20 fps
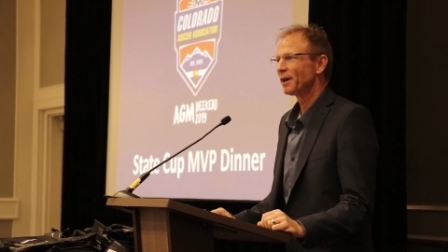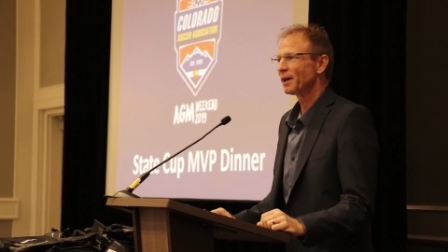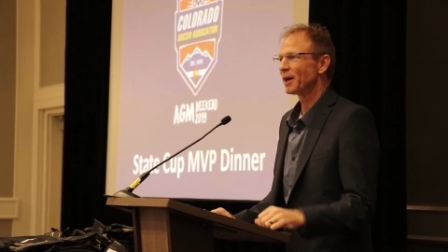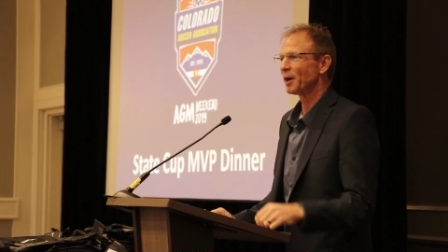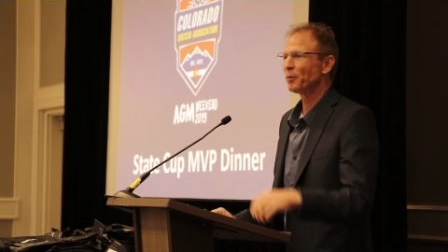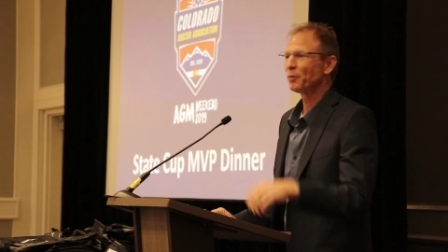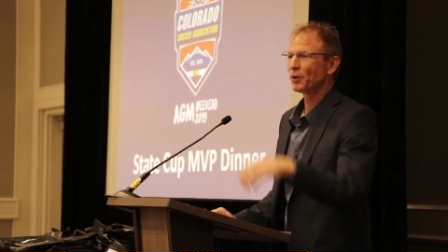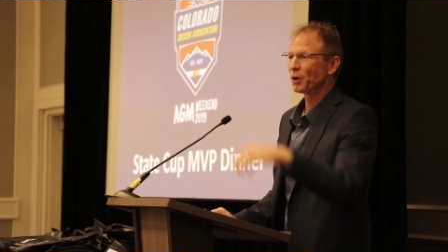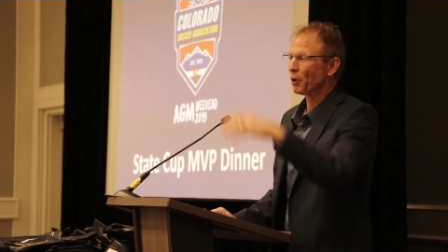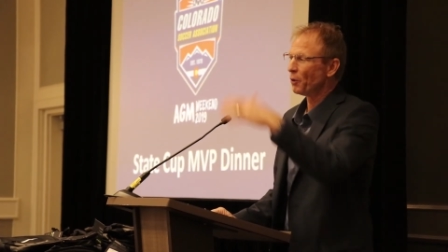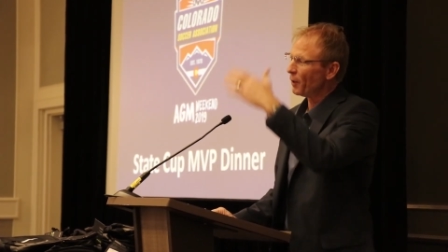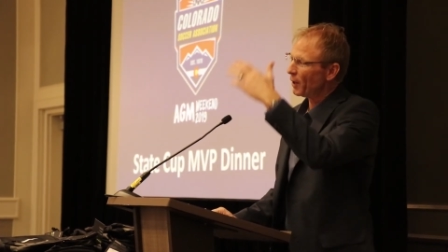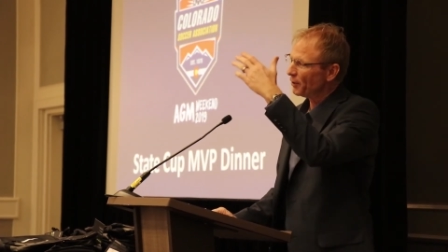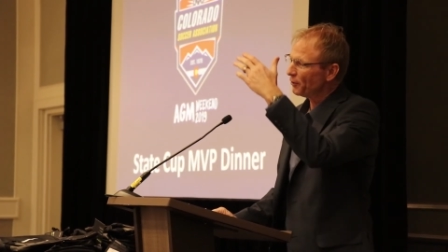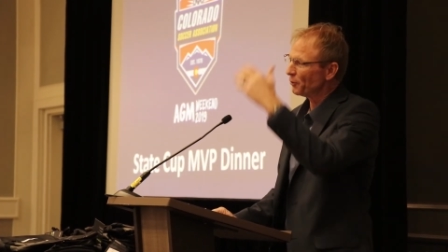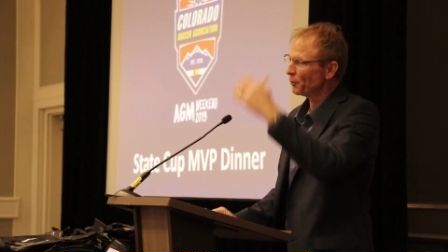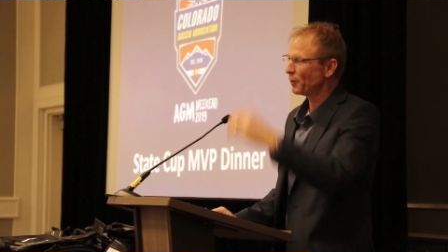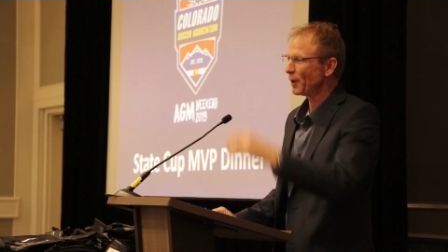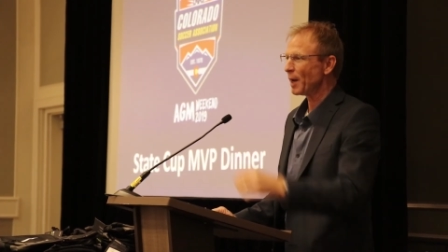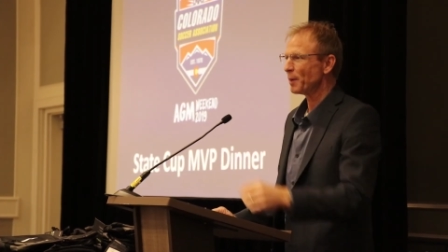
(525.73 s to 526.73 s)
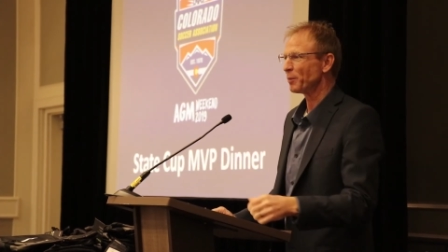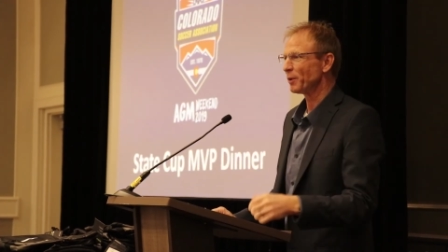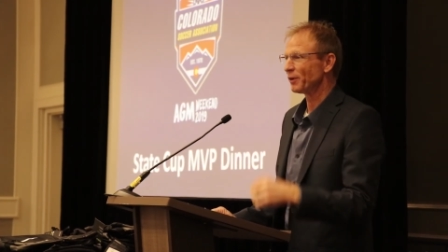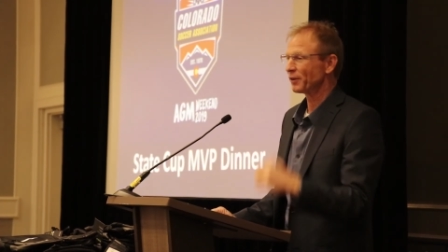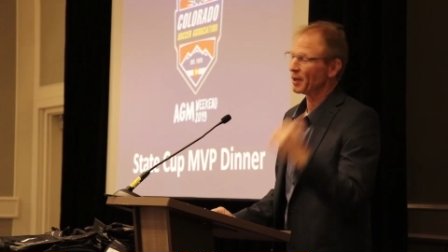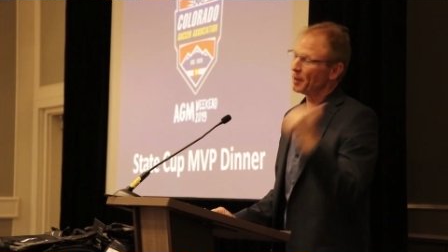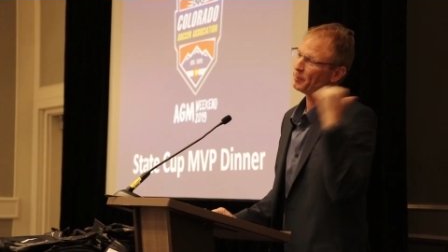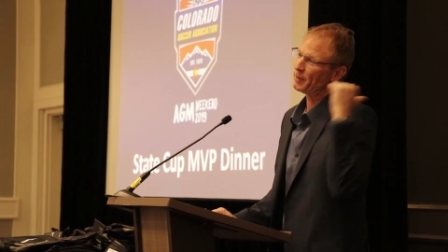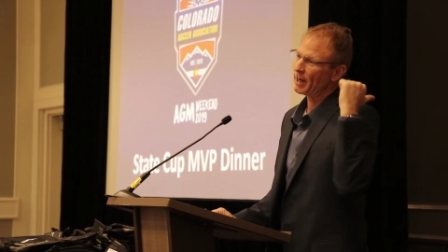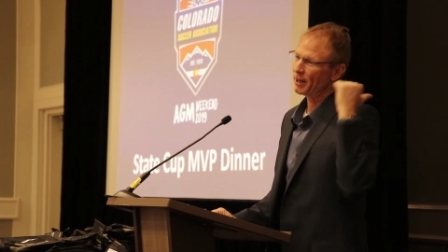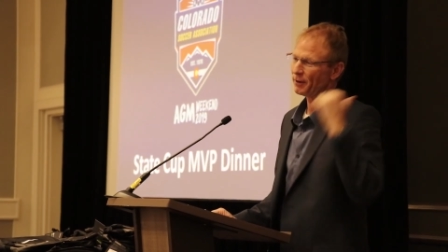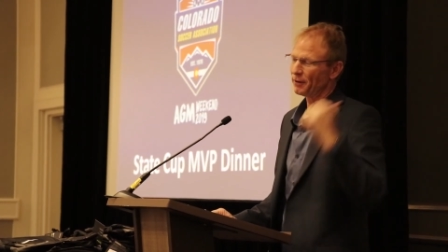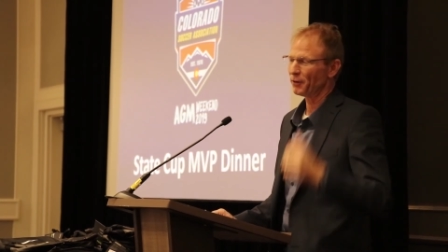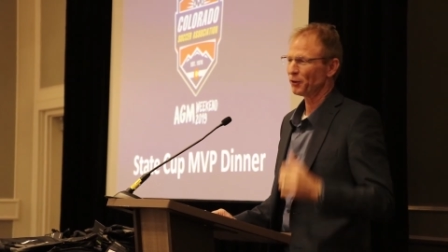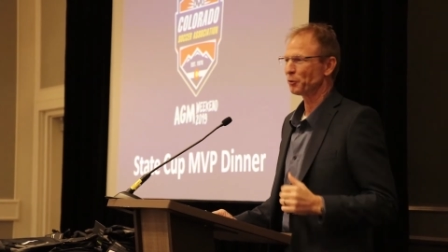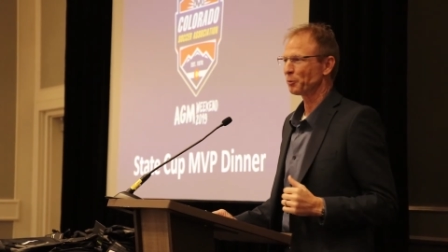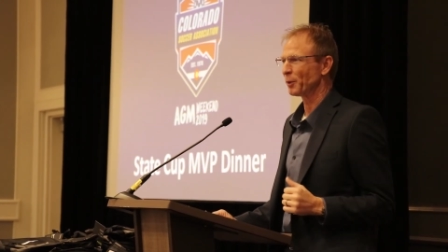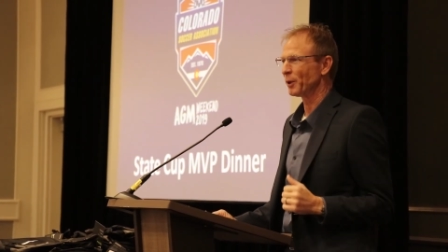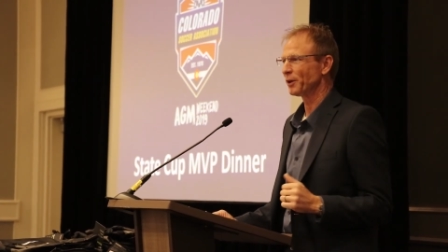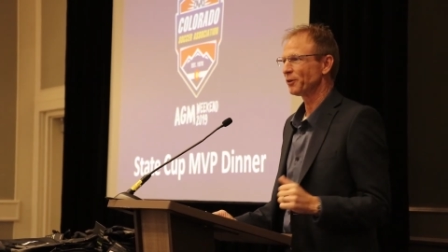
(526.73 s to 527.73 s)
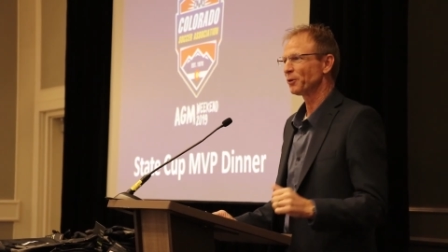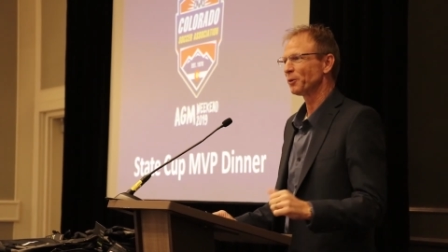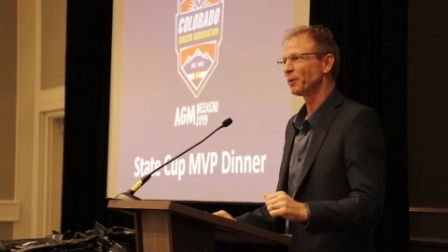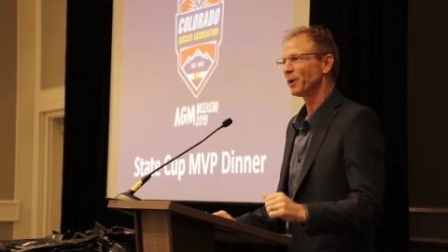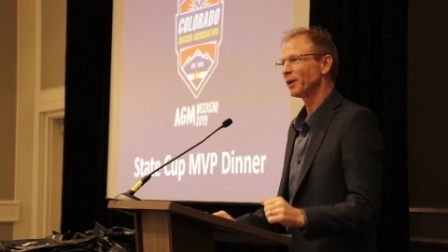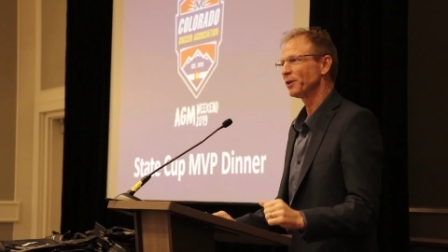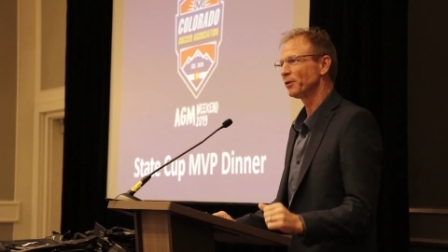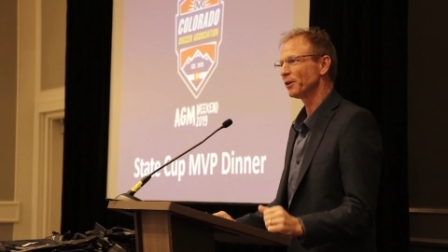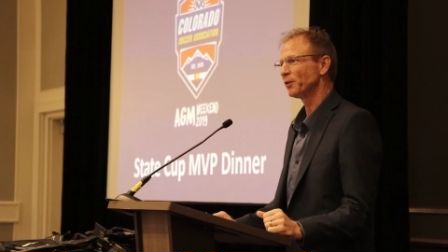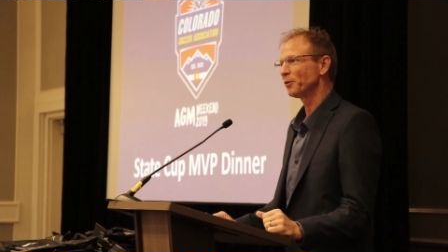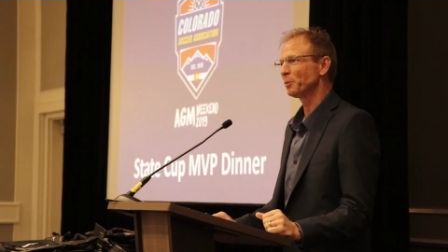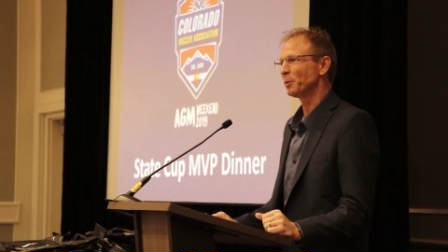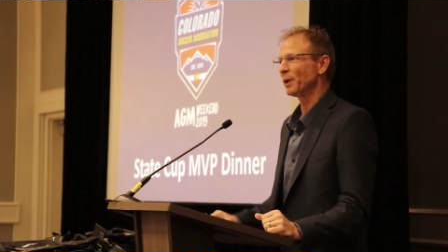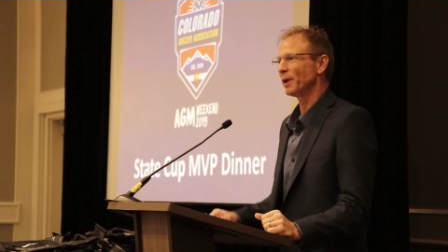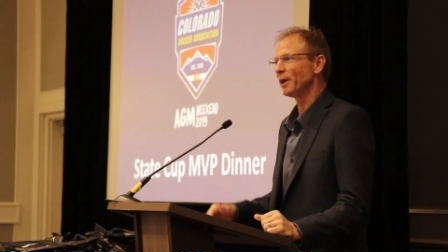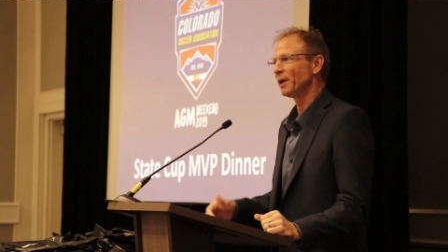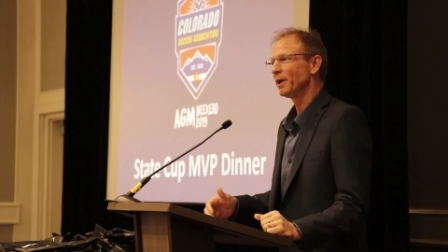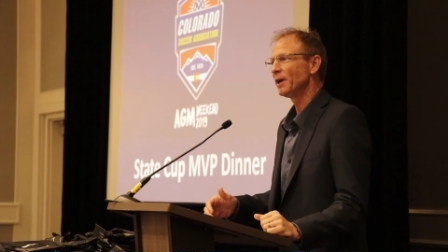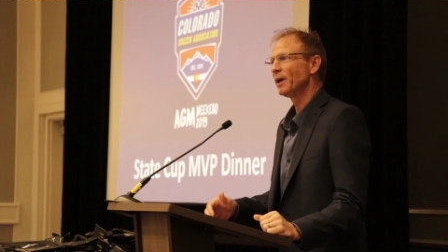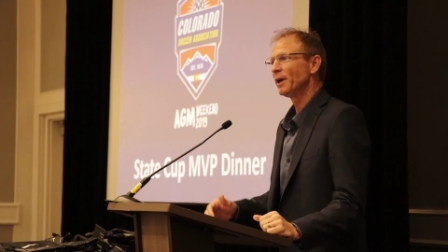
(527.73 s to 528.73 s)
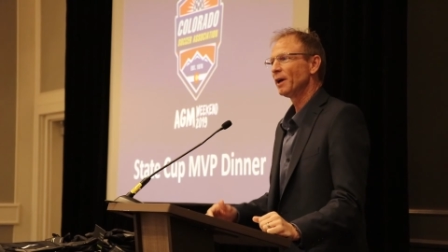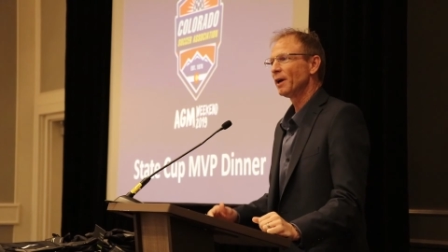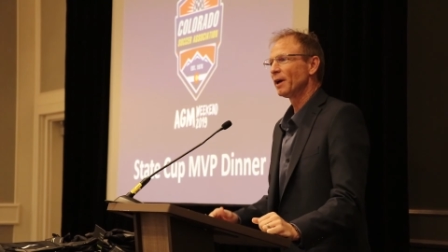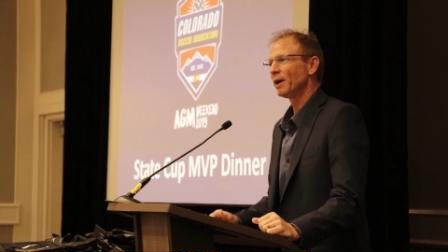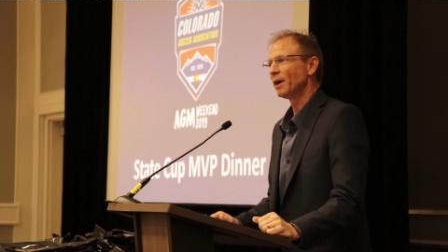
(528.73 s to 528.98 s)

Come, go watch the Rapids. Come down to the Springs and watch us play.